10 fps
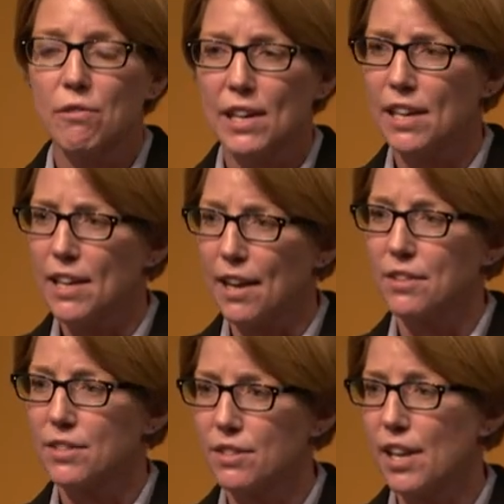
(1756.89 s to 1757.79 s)
really
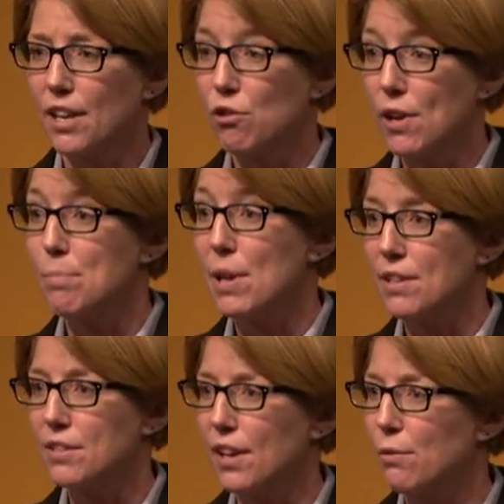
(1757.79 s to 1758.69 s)
lent the
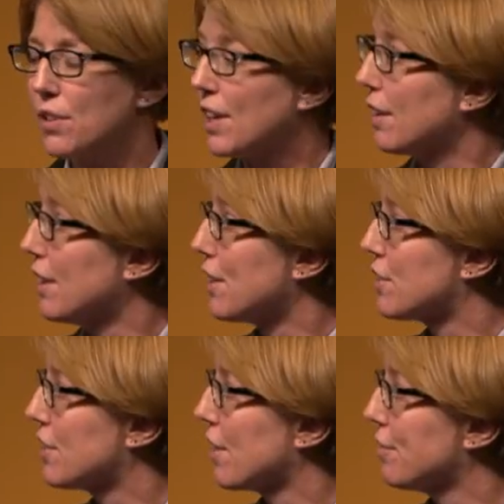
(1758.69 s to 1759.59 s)
credibility of the
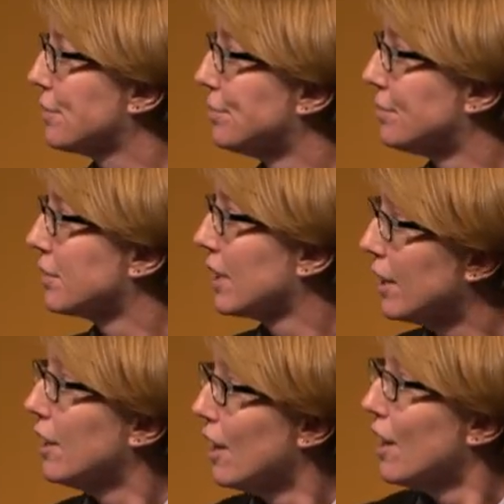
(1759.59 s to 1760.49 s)
initiative
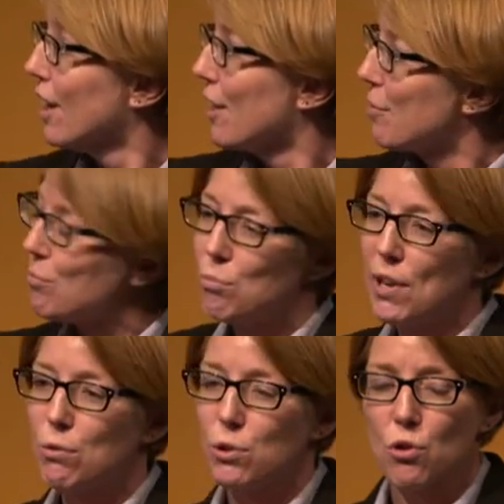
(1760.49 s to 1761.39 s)

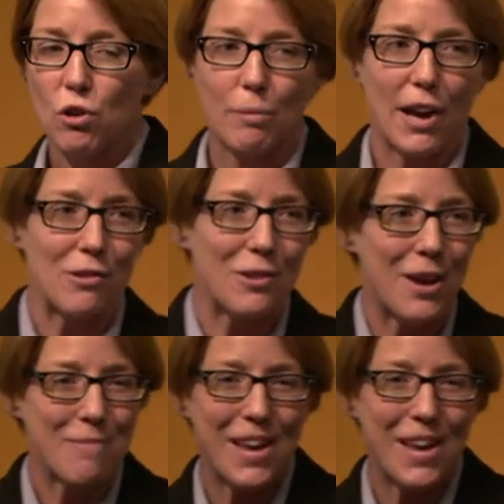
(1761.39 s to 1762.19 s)
we all talk about